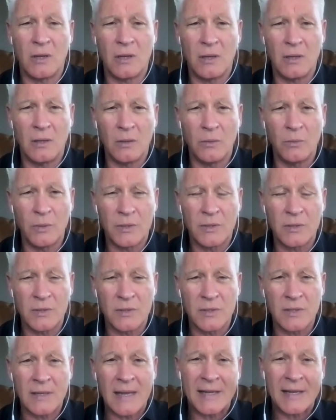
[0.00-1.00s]
which
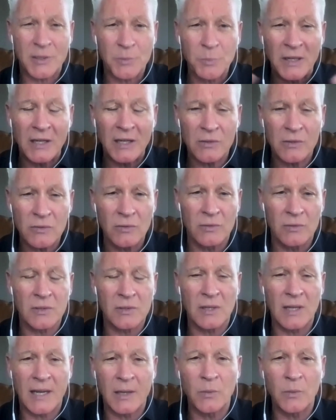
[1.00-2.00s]
is
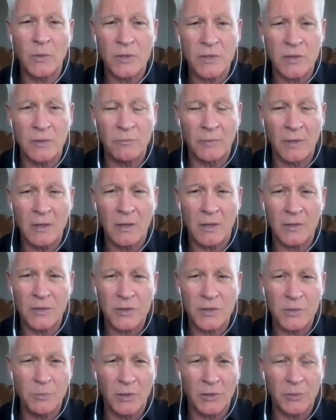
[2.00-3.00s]
Exponential's language in
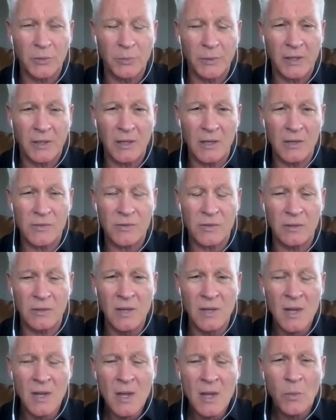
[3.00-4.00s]
regards to
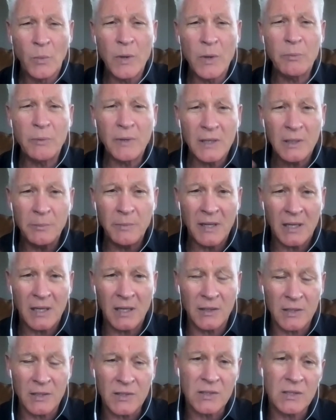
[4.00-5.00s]
multiplication, we really
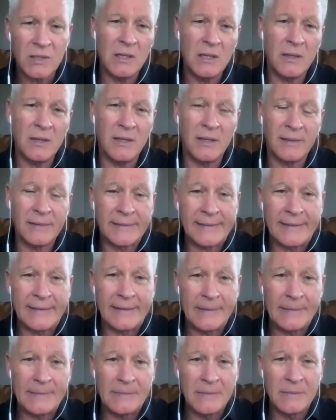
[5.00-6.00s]
begin to see
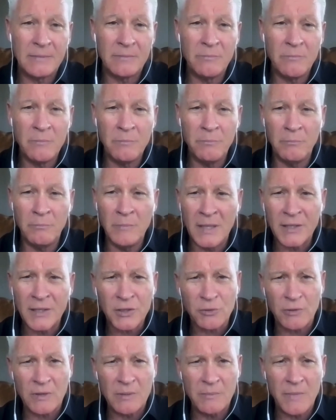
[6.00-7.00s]
that
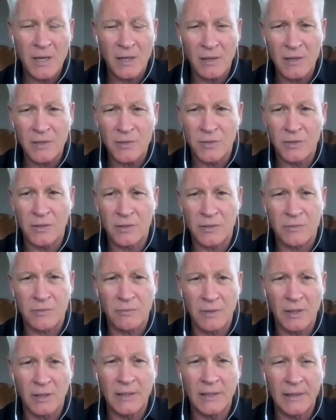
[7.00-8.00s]
ministry marriages
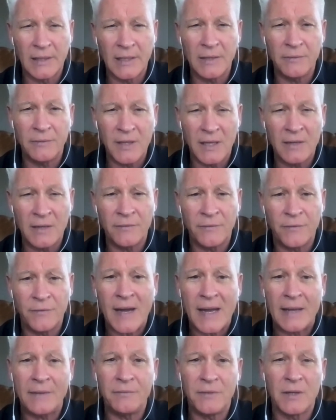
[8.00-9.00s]
really lived in
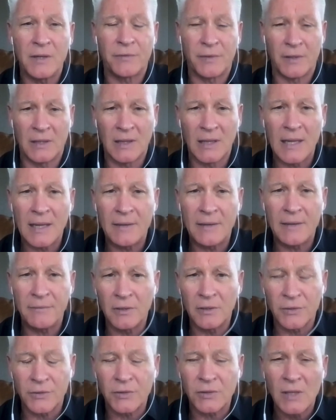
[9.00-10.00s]
5 different
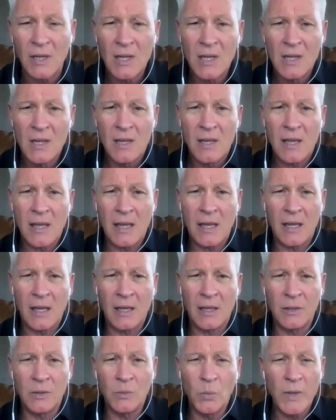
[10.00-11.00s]
levels.
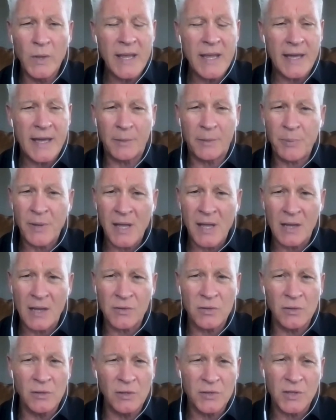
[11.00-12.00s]
And we had a
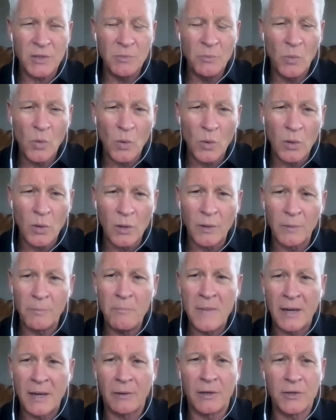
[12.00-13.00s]
passion to see more
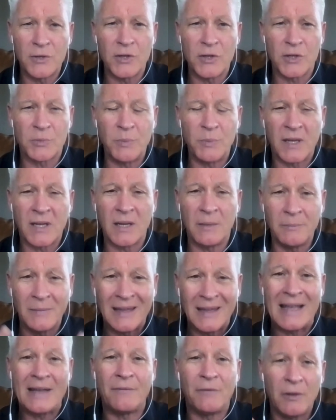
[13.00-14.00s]
marriages
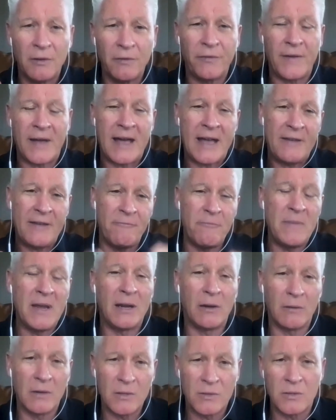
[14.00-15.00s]
become level 5
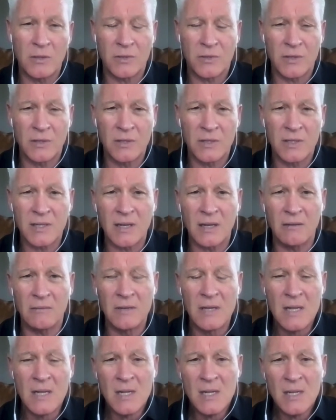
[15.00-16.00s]
marriages. And
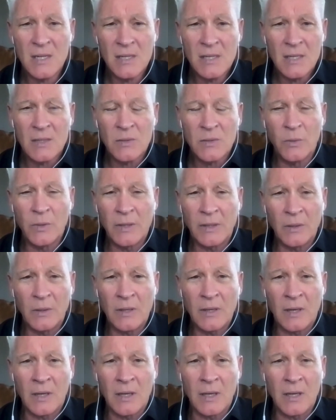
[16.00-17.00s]
so
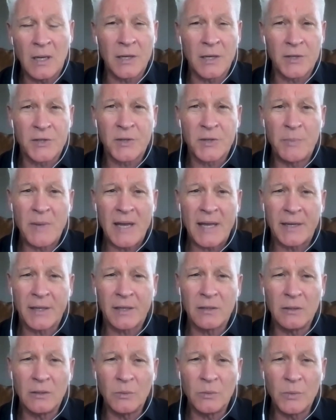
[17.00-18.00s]
on a
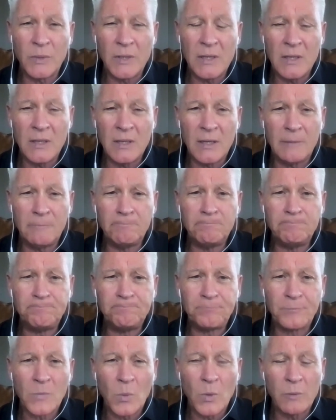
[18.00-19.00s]
sabbatical, we
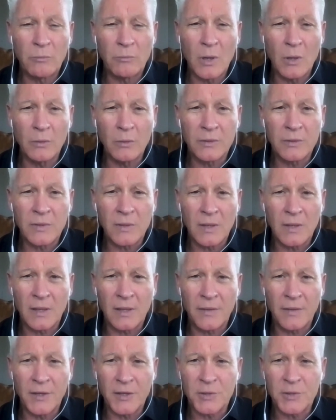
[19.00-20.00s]
wrote
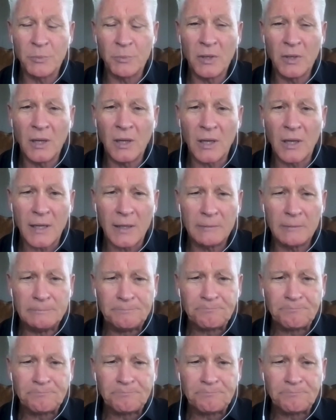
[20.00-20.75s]
this book,